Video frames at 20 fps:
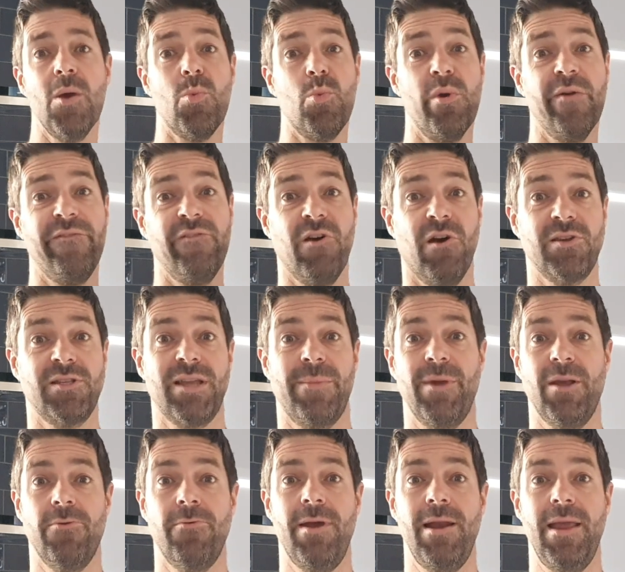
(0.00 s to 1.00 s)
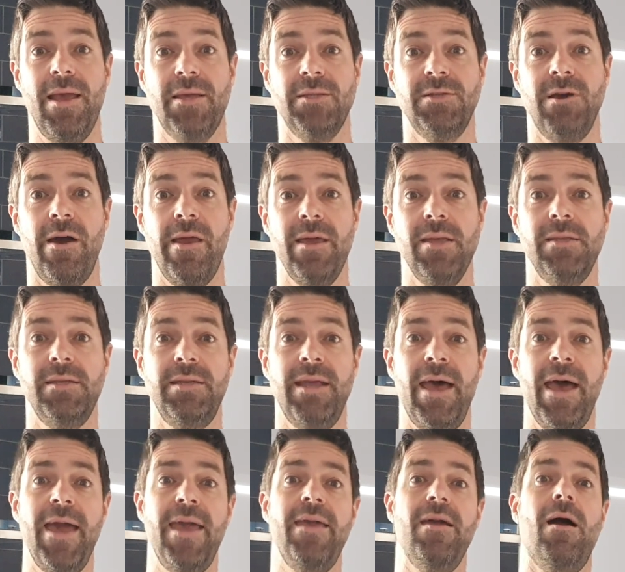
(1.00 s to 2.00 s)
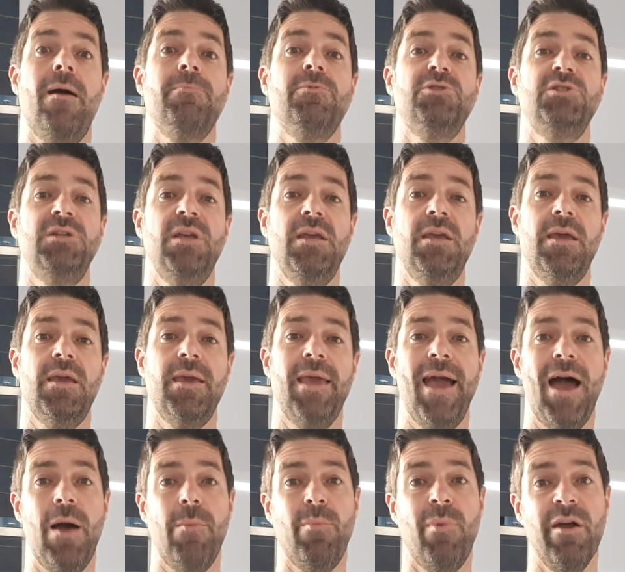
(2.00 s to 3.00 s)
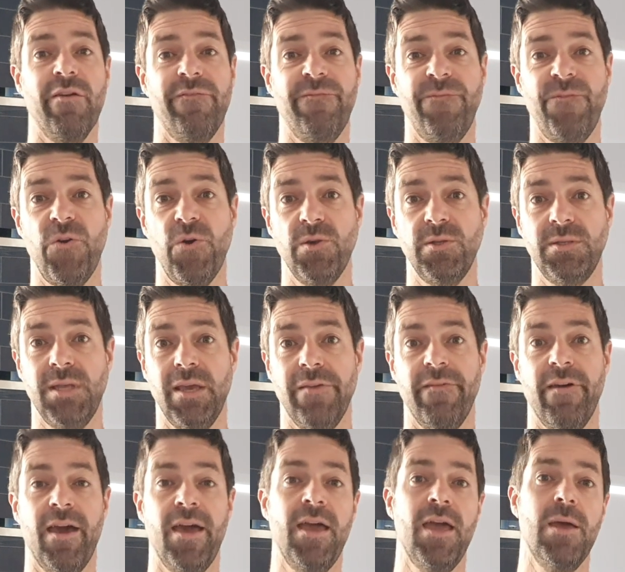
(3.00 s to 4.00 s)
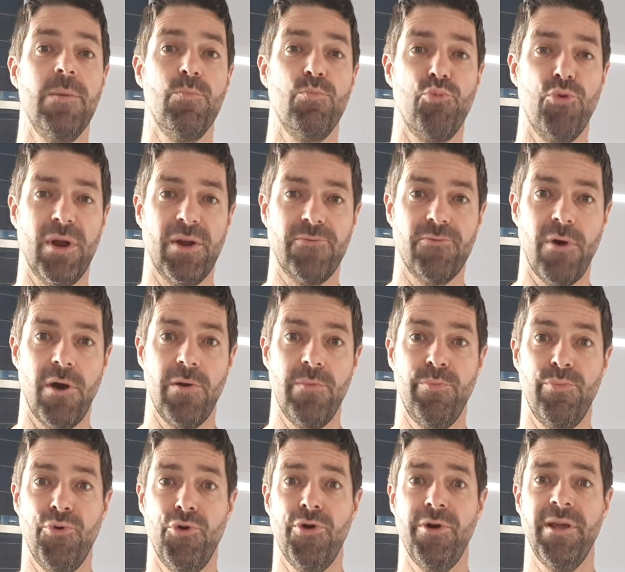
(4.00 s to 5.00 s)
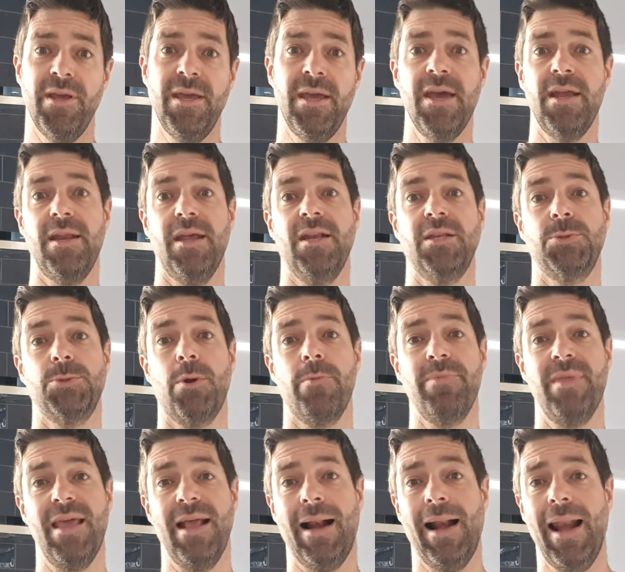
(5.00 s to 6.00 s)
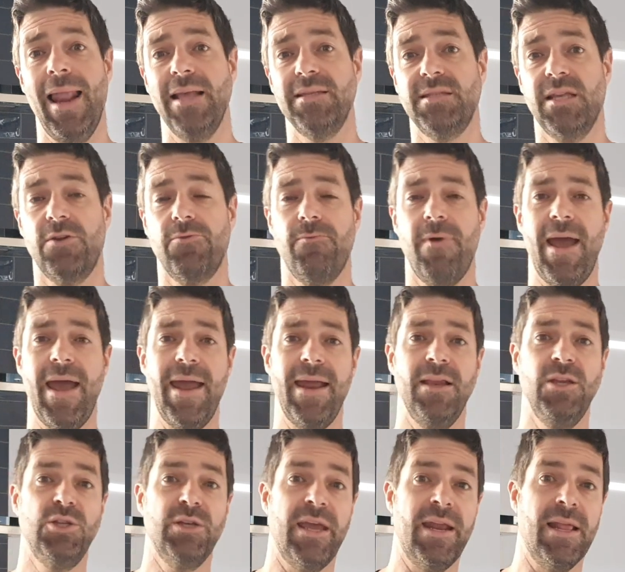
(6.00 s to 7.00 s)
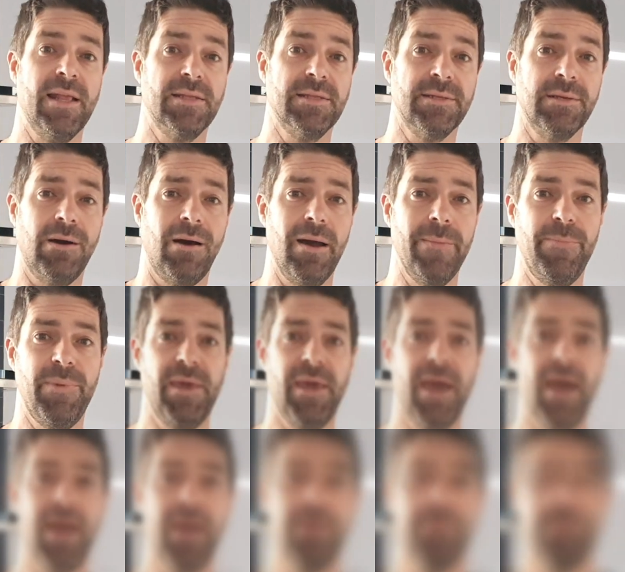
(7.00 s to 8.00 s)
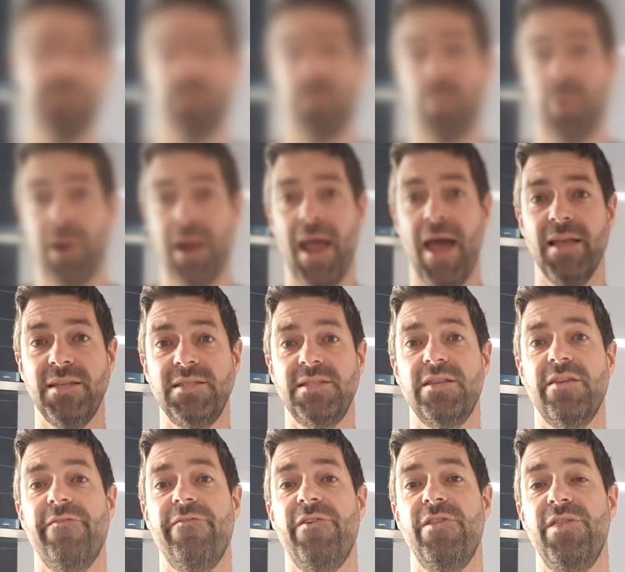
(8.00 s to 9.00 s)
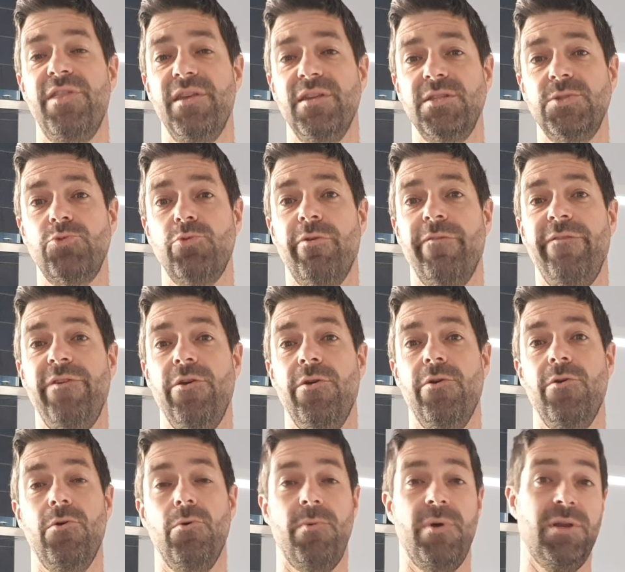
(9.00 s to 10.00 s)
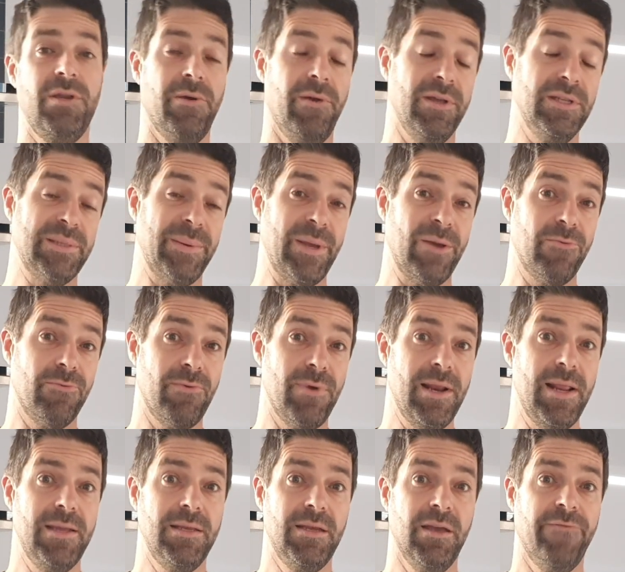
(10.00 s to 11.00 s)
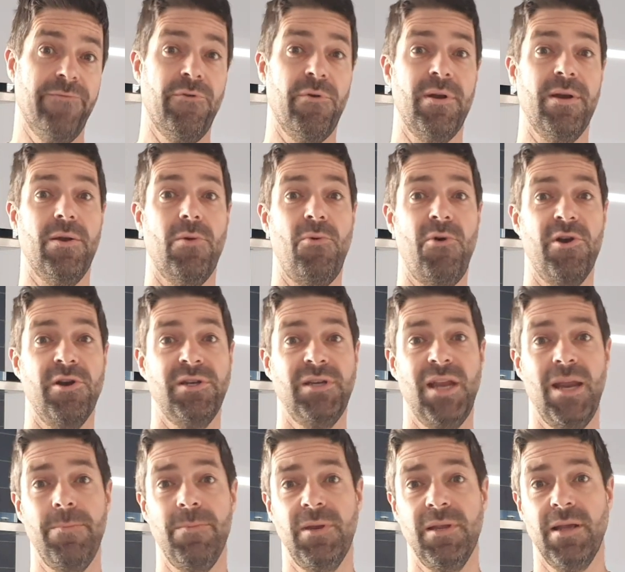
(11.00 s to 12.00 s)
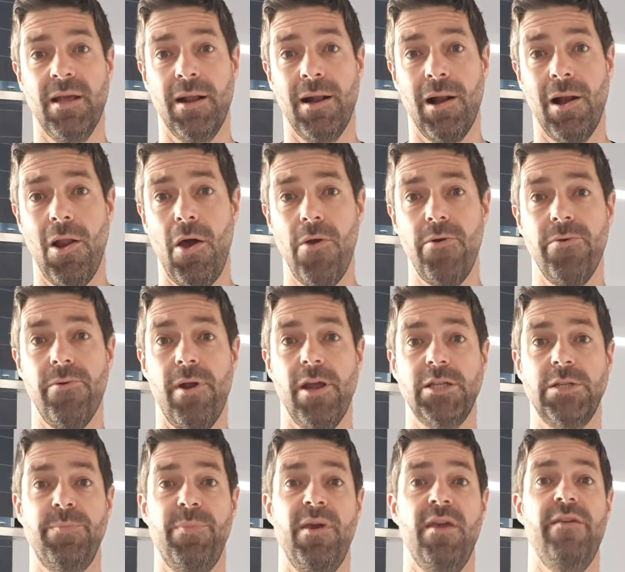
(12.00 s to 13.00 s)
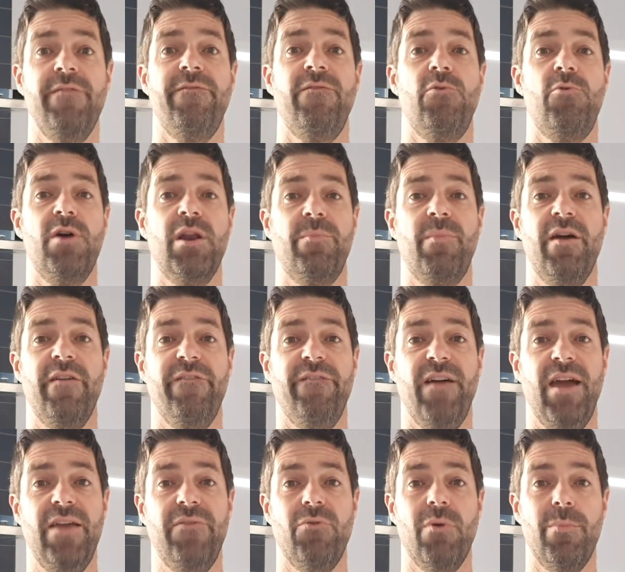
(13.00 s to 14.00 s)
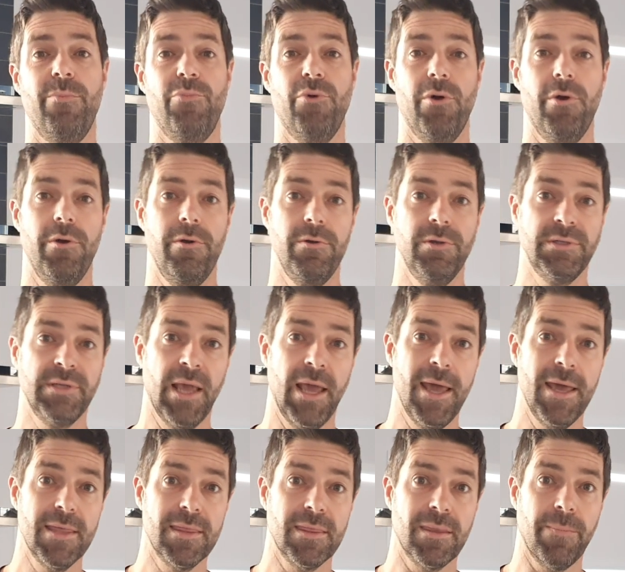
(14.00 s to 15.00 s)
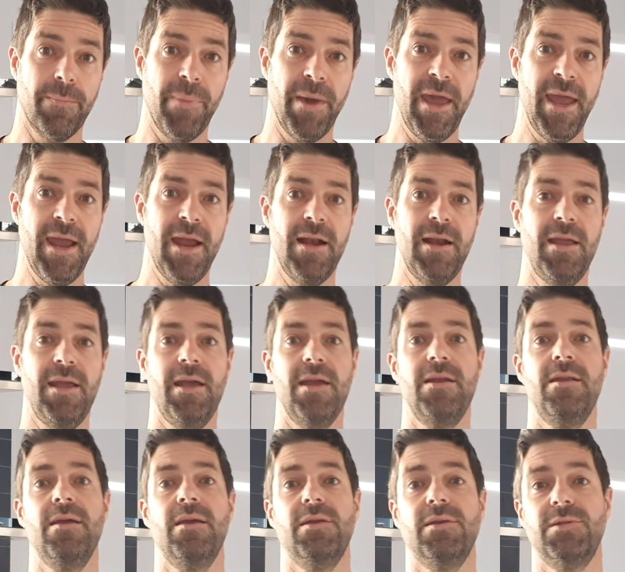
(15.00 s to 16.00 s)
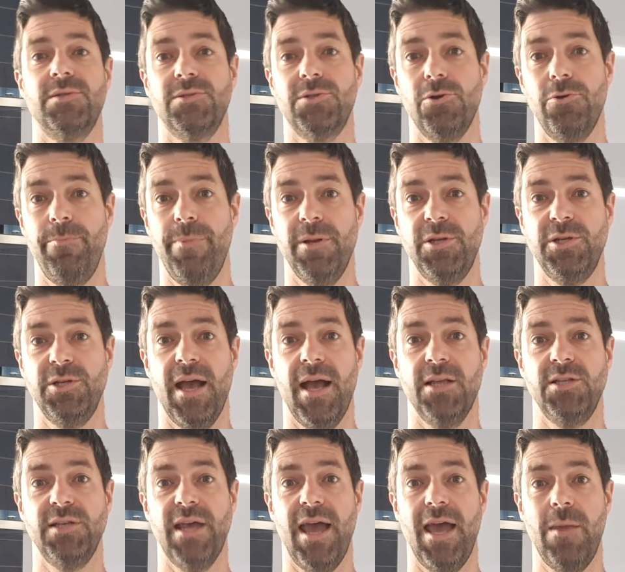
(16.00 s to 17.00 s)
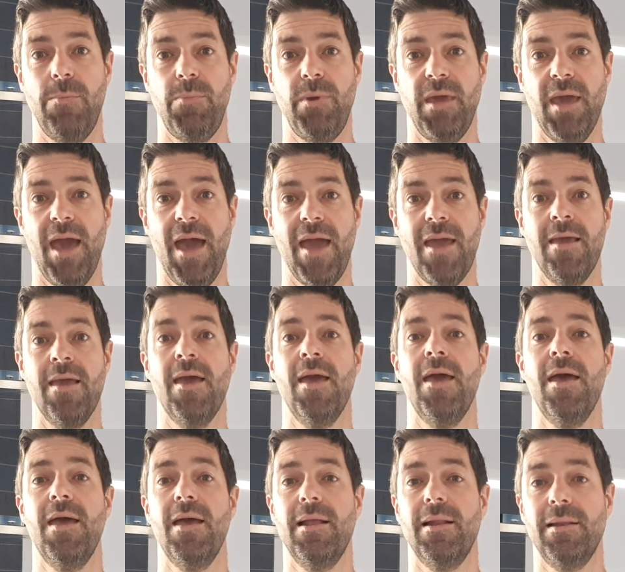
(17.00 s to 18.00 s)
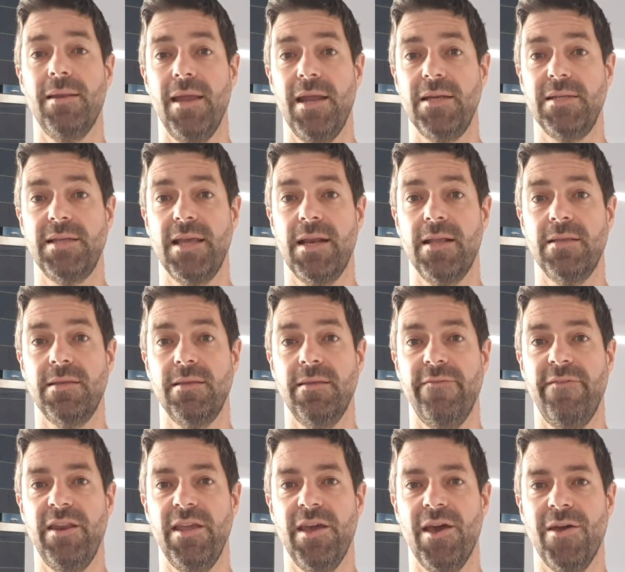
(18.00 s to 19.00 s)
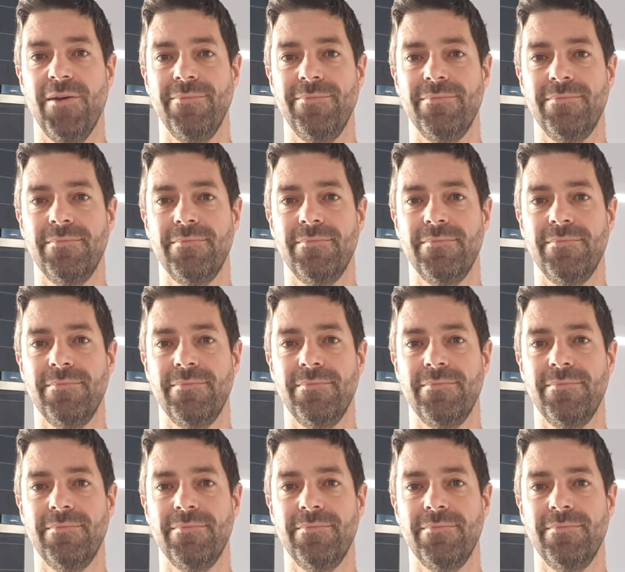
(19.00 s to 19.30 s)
We've got something really exciting today. I'm checking out my first ever Brick Road brewing kit. It's from their classic range and it's an IPA. Plus, for this review, we're doing something really different. We're attempting a clone recipe for one of my favorite brews, the Panhead Supercharger APA. Let's get into the video.